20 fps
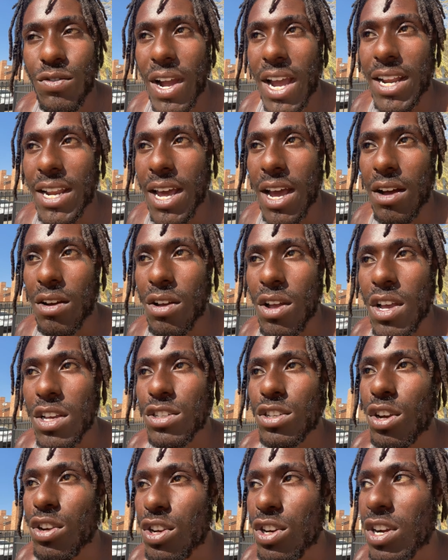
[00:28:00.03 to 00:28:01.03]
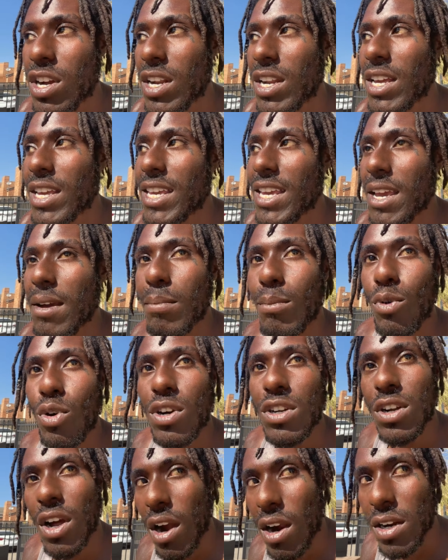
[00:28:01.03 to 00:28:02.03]
right now. So you're going to get more
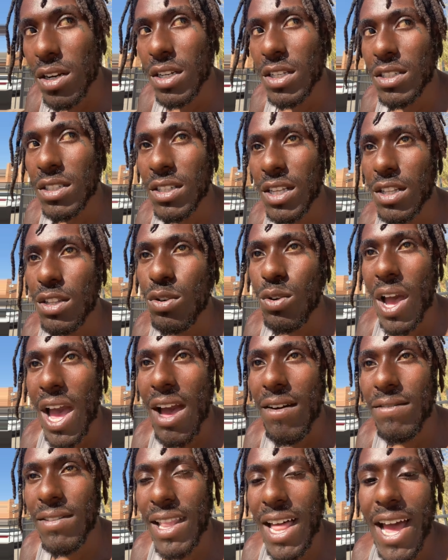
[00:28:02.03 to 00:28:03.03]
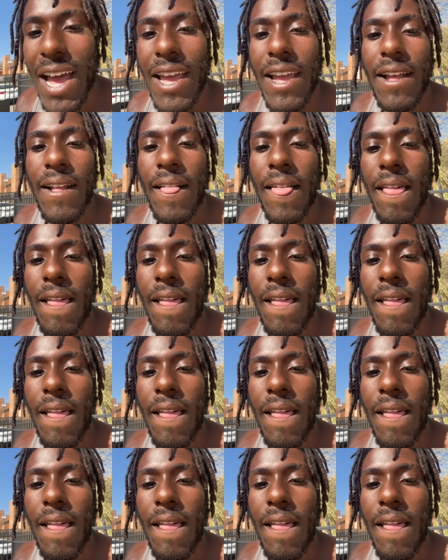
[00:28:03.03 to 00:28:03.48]
darkness than you have light.